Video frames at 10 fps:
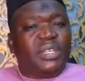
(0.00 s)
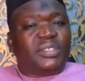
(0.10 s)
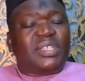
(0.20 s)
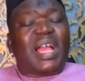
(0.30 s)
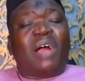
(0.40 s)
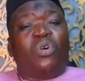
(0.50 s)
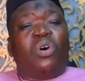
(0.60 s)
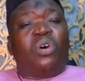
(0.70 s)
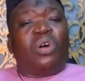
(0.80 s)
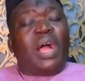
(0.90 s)
ti
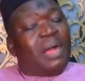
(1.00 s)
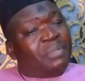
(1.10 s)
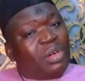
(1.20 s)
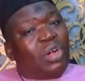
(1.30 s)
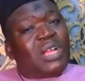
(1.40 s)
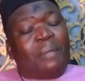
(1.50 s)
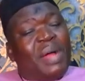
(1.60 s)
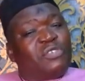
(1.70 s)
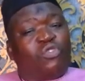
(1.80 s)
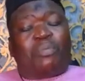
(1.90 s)
awon Agbekoya
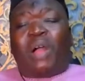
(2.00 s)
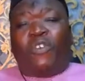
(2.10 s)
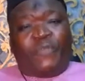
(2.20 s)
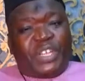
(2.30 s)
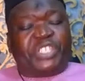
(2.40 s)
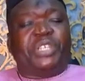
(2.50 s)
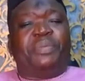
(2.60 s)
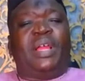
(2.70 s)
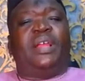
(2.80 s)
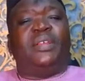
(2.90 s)
ba so pa won fe se
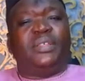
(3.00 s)
be